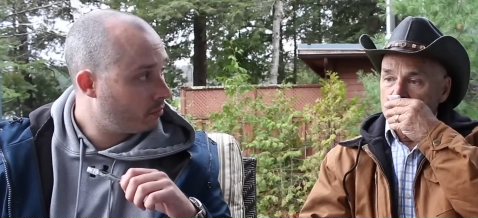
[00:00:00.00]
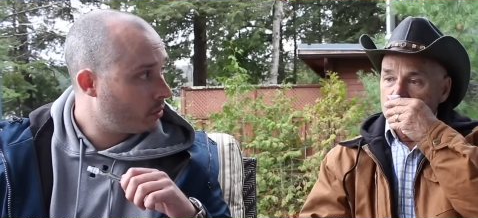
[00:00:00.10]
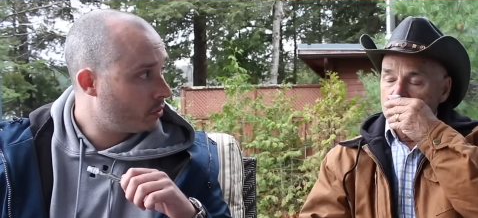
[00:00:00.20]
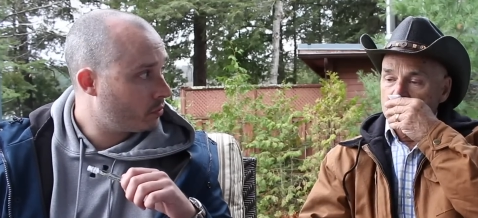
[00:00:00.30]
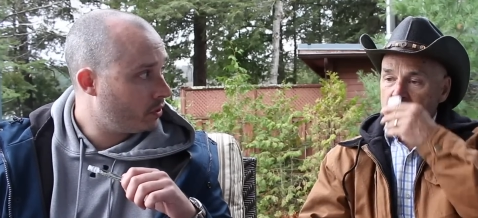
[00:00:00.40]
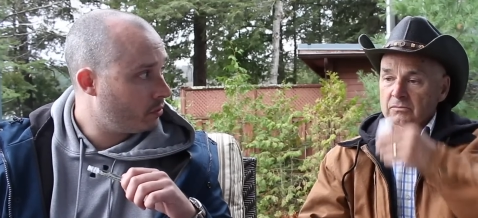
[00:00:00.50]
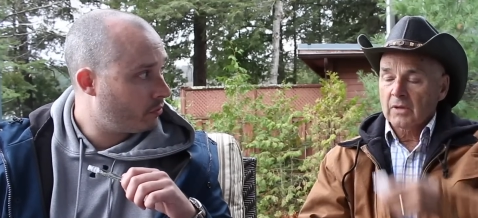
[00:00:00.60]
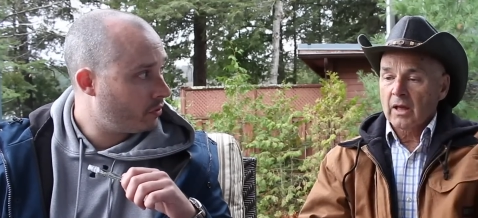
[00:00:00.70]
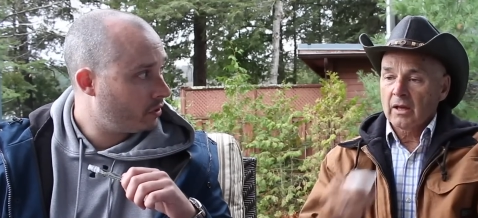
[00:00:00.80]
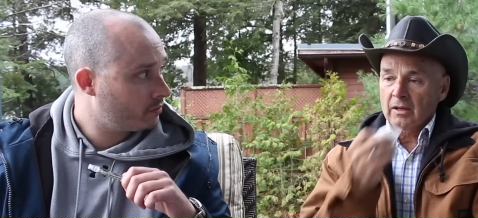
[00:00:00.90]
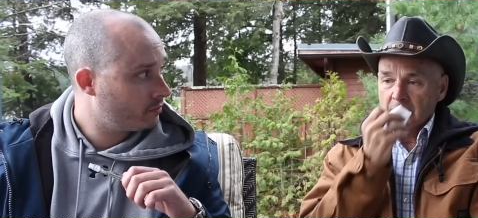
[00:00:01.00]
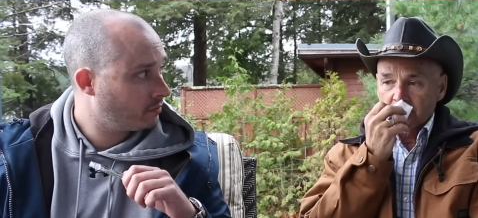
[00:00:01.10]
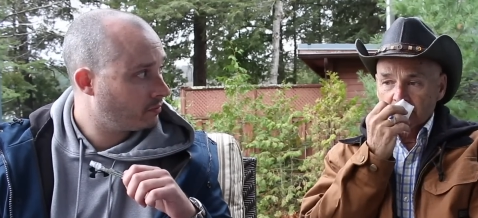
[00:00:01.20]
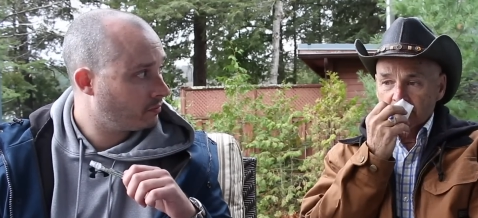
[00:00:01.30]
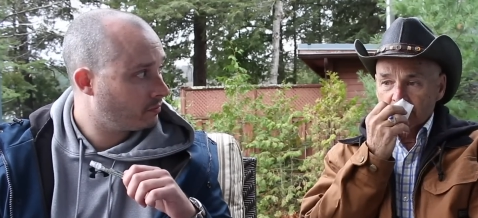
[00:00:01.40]
Speaker 1: But which one do you prefer?
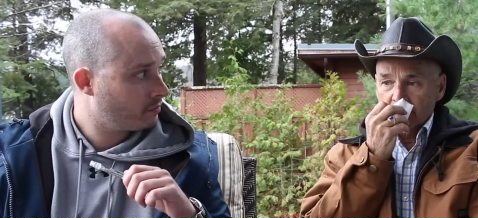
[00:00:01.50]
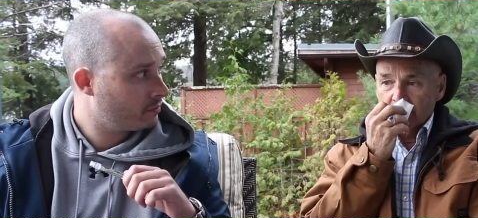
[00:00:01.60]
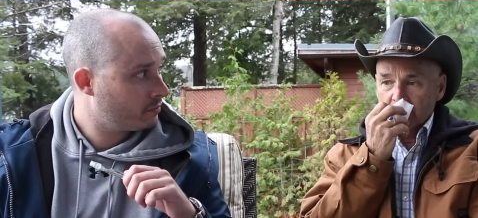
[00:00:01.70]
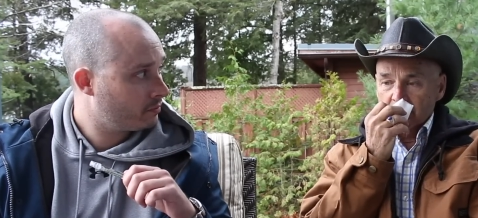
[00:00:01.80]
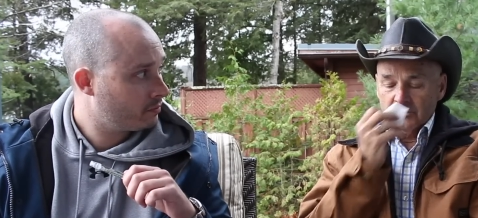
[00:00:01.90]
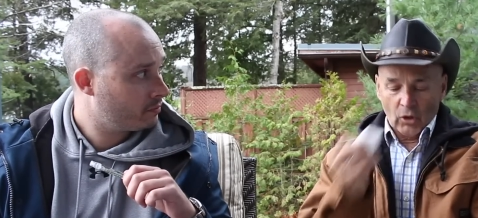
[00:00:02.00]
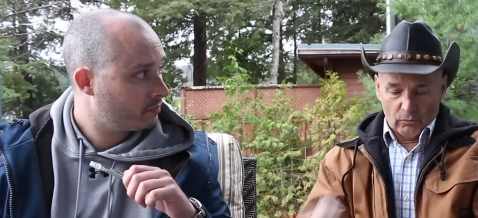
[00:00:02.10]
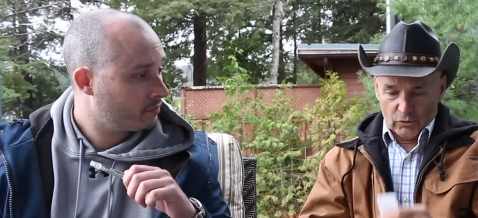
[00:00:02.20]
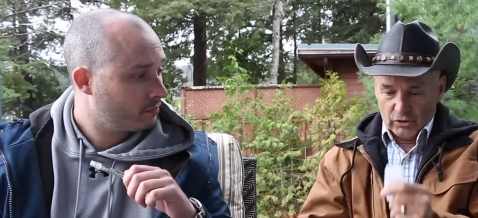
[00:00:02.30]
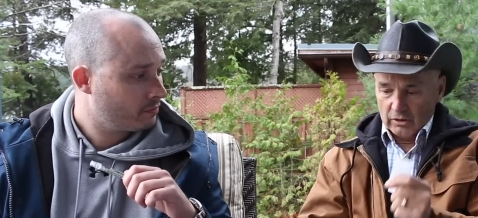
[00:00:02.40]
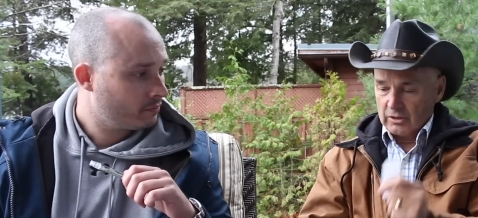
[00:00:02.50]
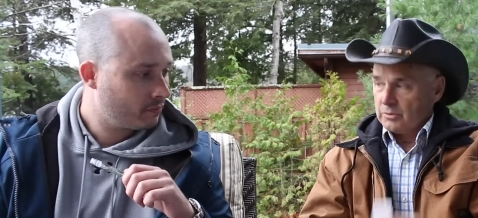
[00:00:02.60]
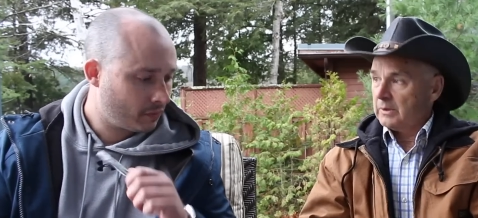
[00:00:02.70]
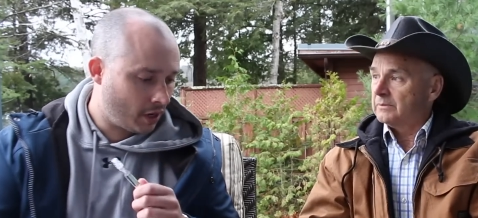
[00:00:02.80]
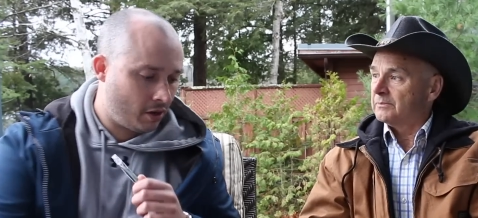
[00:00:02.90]
Speaker 2: No, still
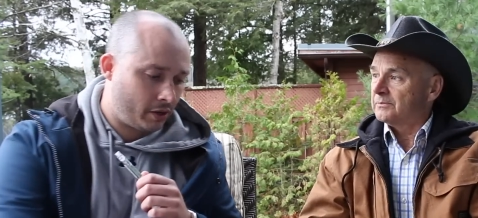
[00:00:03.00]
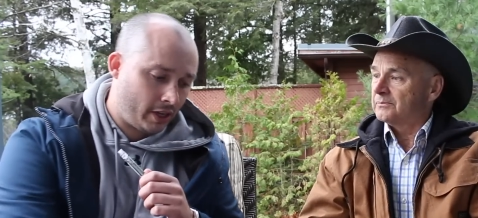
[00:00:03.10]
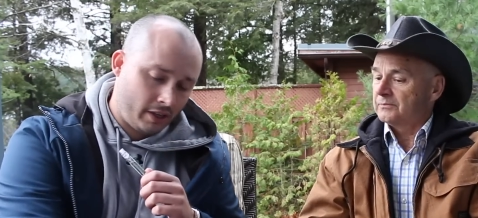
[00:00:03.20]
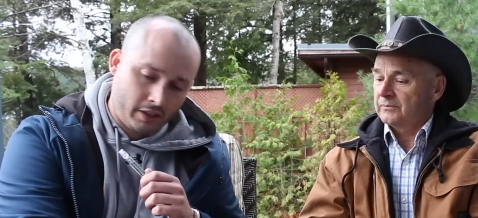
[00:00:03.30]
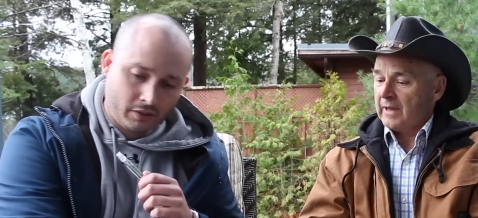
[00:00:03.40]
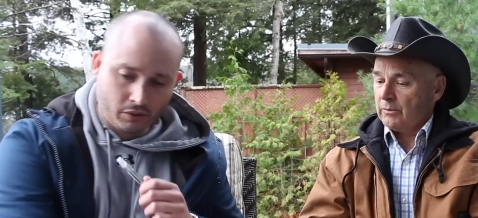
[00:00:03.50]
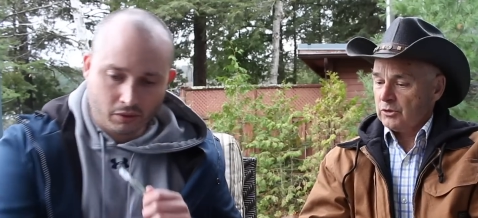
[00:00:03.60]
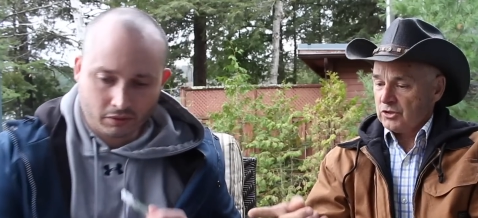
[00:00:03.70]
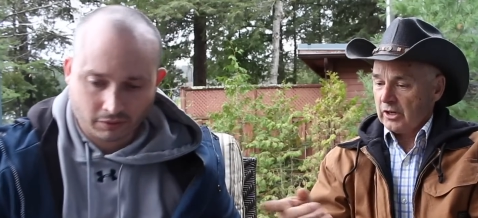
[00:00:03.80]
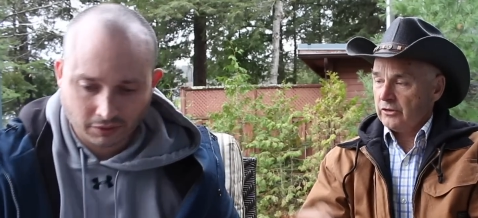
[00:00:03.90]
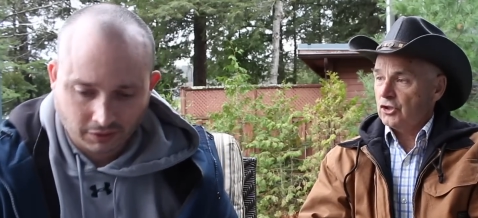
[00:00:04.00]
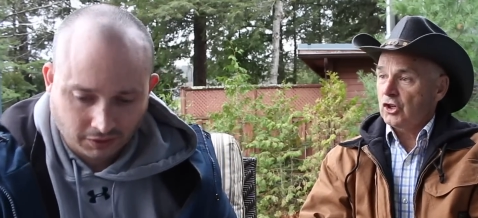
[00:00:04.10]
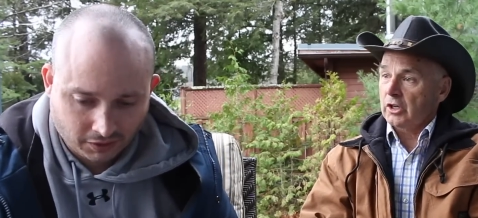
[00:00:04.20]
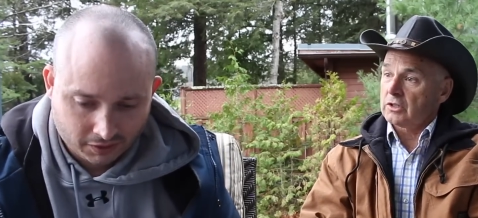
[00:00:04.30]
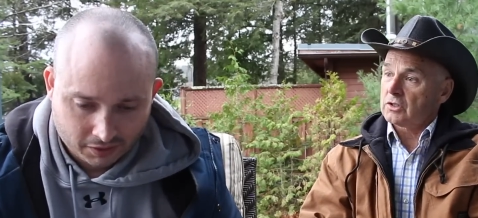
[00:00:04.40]
this one. Okay, it's That doing... would scare the
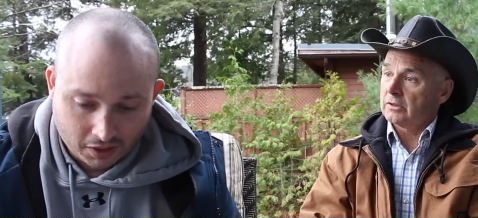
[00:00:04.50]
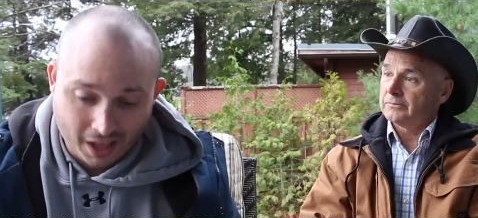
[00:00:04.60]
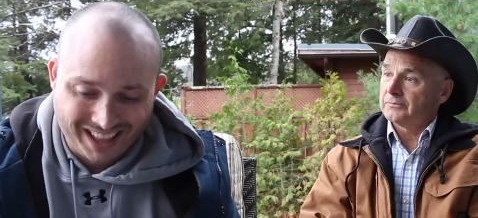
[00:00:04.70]
chickens.